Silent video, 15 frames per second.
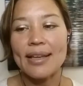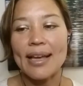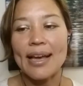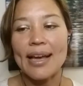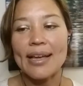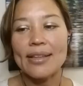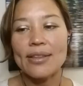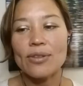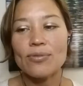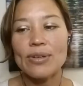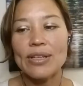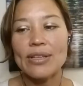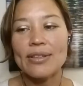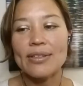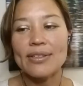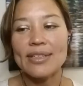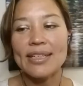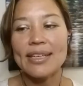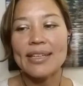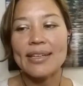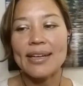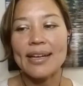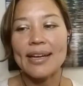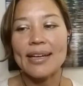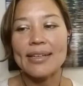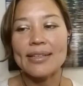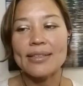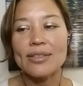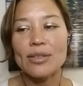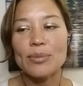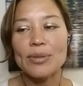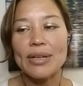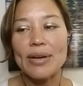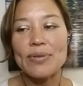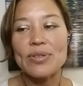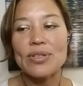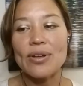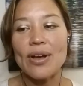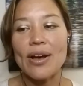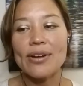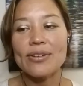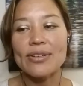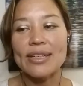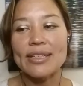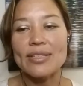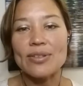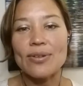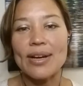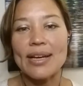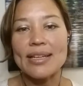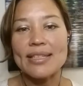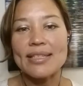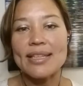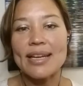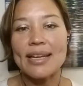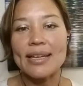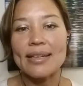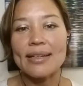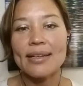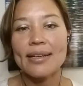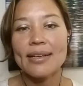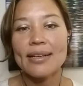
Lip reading: At 3:30, I had a turmeric, I was still hungry, so I had a second